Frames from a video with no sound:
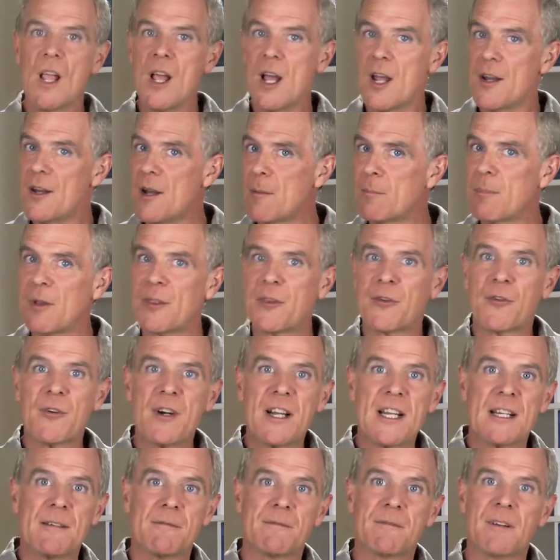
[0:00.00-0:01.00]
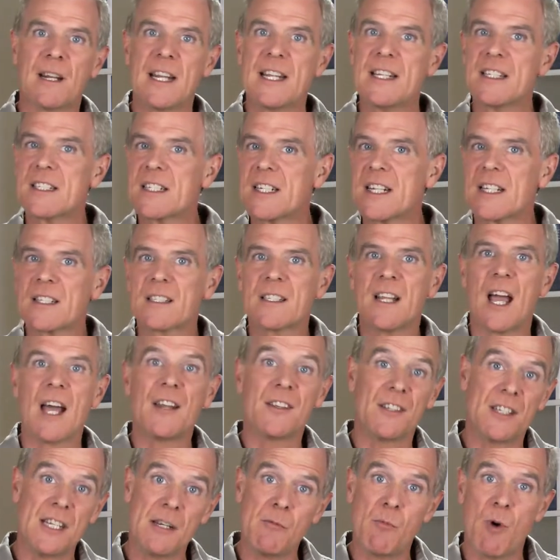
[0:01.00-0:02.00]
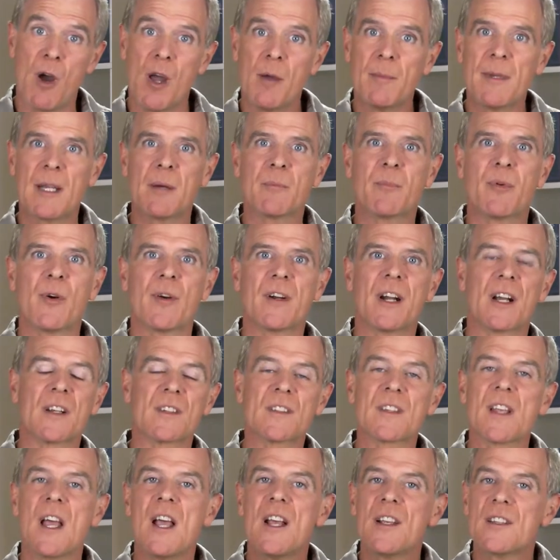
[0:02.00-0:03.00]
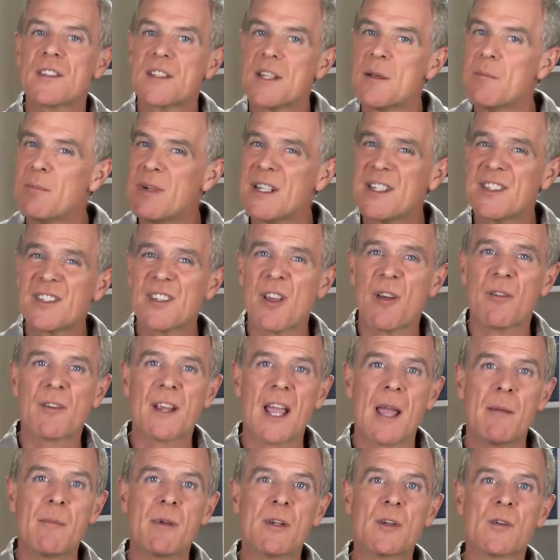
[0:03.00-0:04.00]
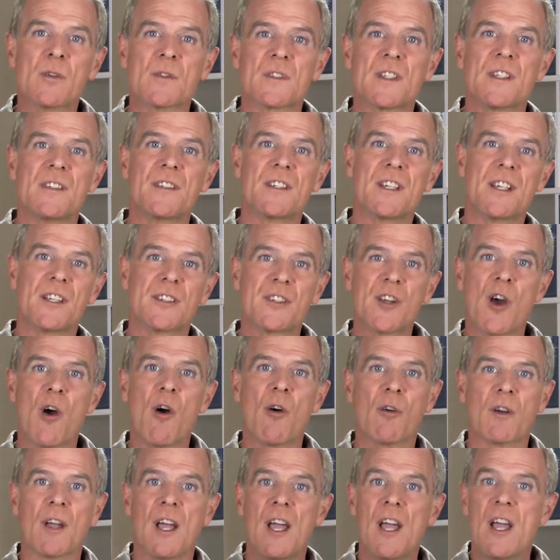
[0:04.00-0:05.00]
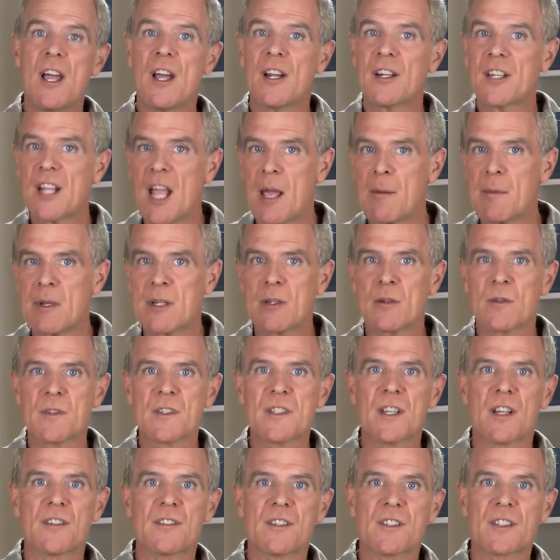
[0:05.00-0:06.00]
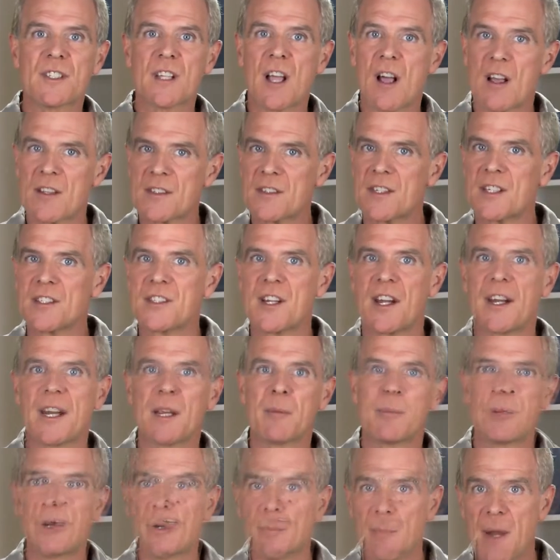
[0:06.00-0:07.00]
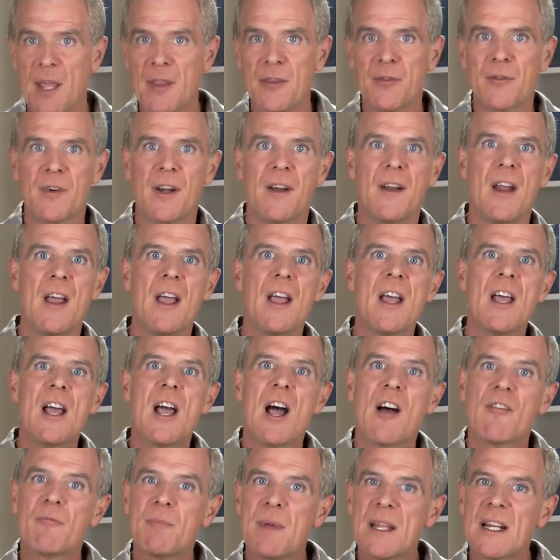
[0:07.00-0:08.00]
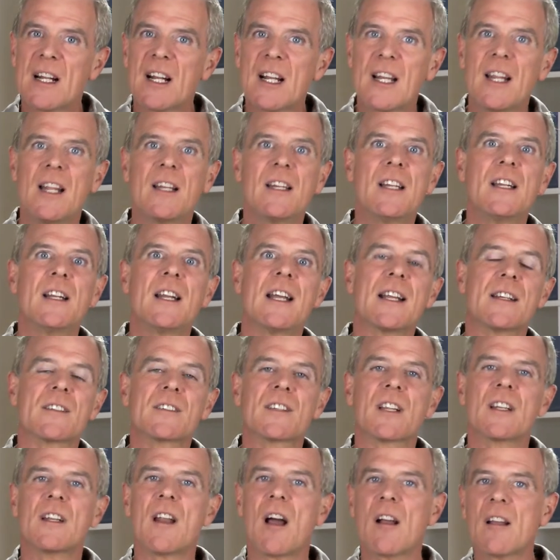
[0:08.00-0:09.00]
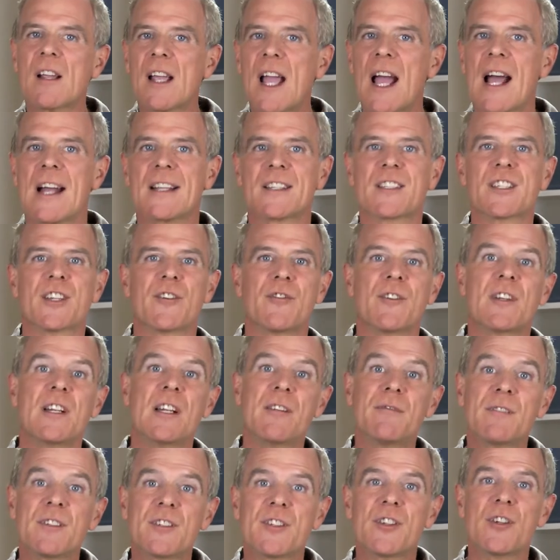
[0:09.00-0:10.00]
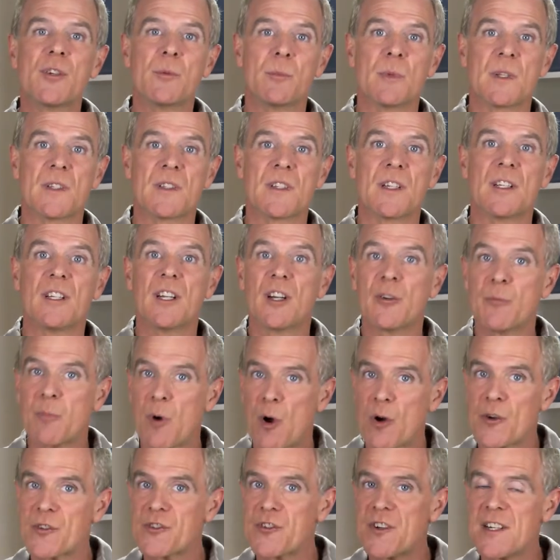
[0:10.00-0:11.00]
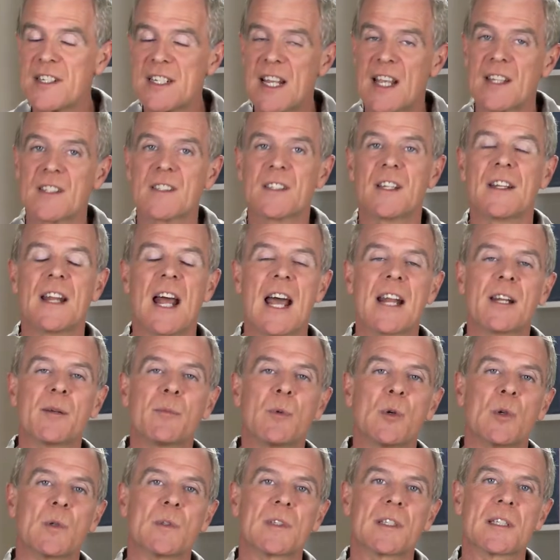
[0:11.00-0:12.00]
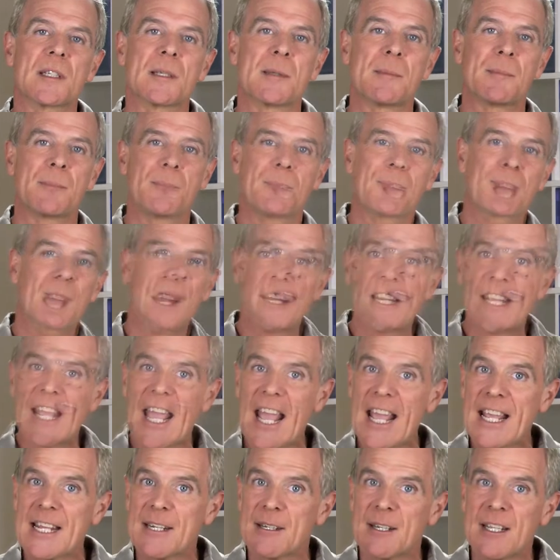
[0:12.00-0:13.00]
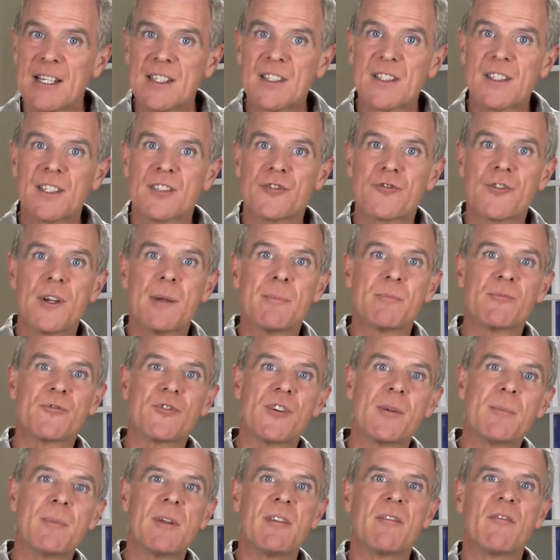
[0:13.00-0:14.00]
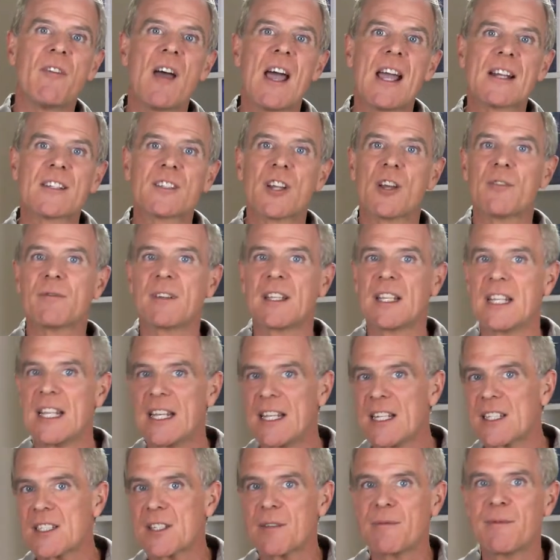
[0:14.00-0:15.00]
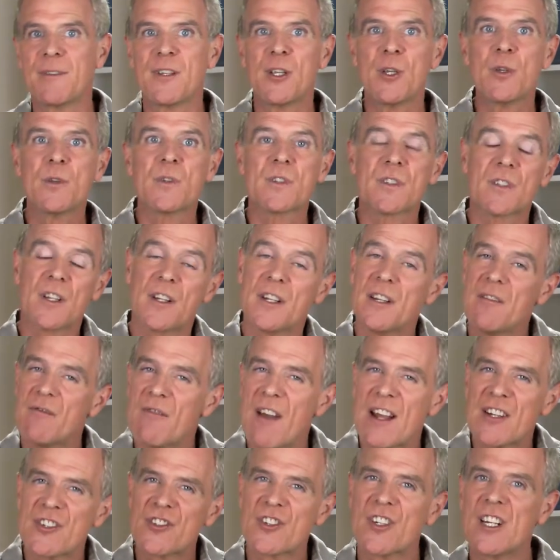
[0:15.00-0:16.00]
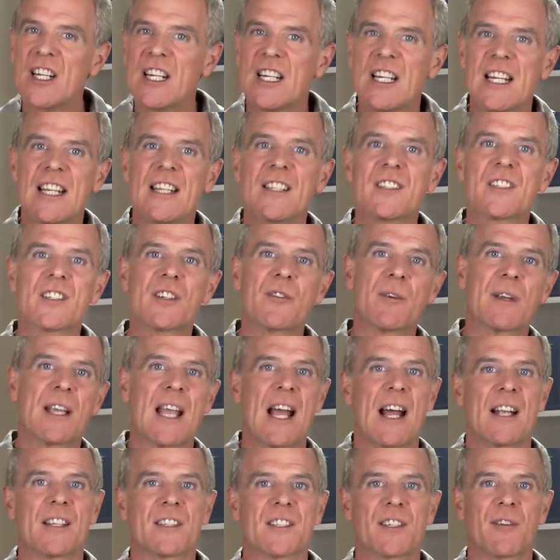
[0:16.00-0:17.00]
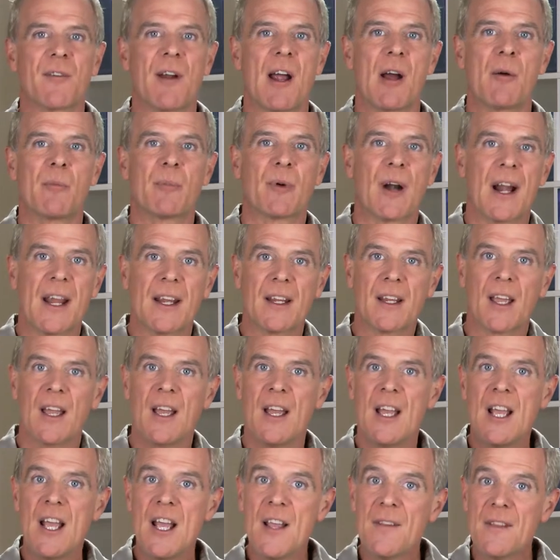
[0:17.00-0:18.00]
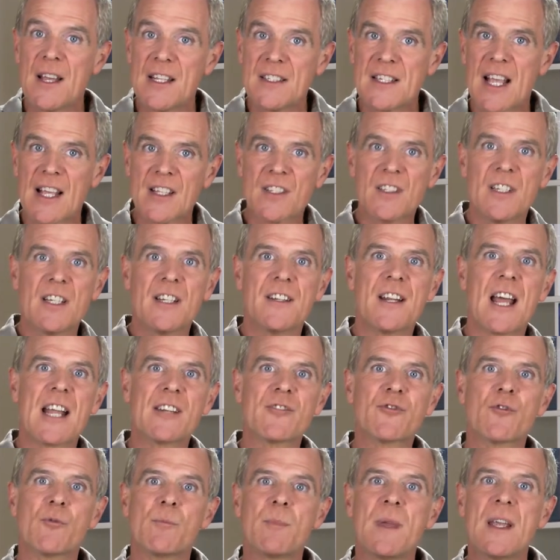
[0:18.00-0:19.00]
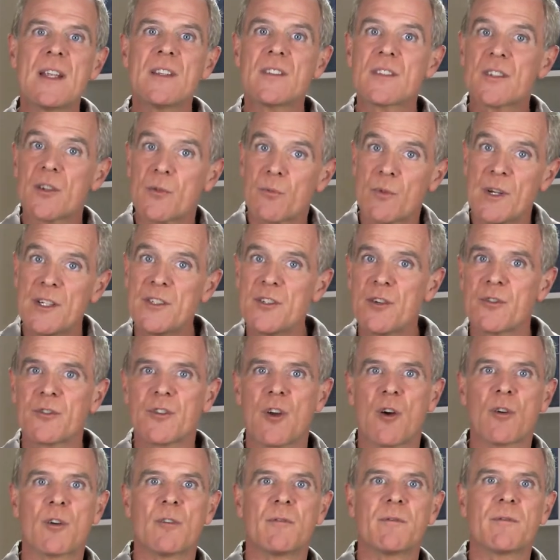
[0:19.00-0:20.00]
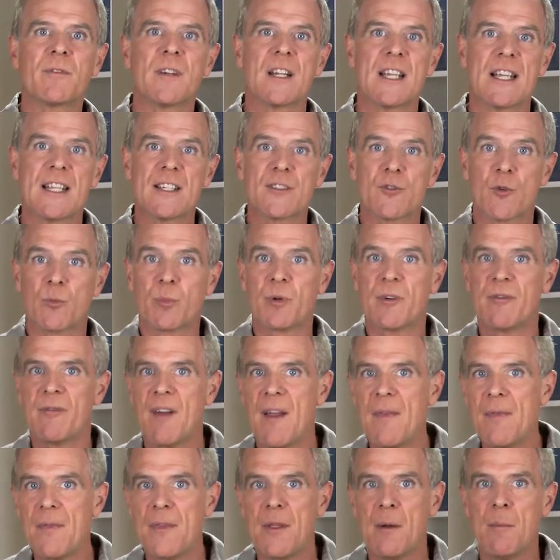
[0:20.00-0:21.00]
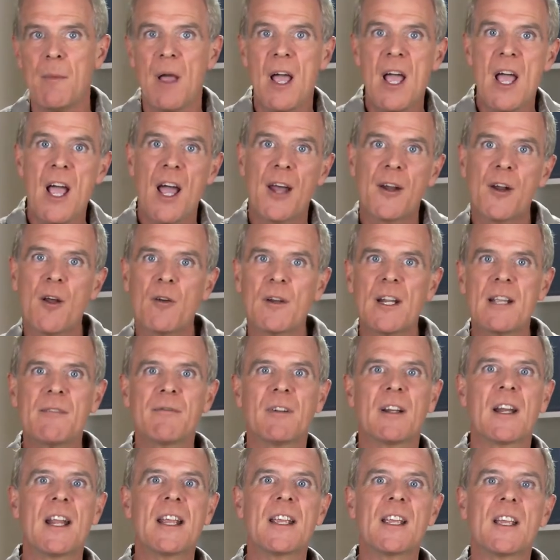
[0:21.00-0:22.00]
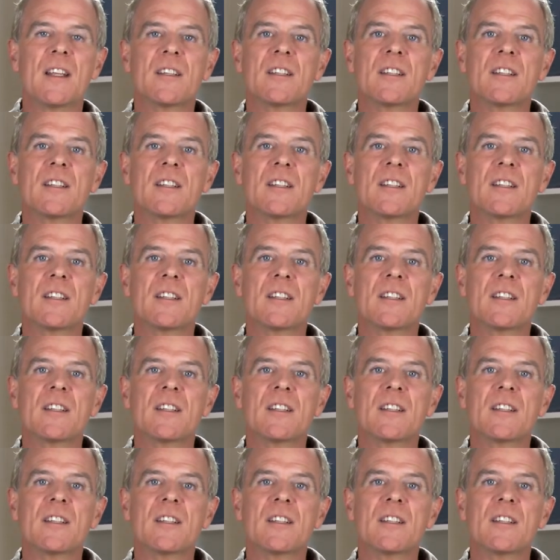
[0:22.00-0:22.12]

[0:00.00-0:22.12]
And number three, flea and tick and deworming products simply soak chemicals into your dog, and chemicals such as carcinogenic permethrin have been clearly linked to lung cancer and liver tumours in laboratory tested animals. And again, it's the drip-drip effect over years of use that eventually leads to a cancer outbreak. There's excellent natural means to rid your dog of fleas or prevent them, and I'll leave a link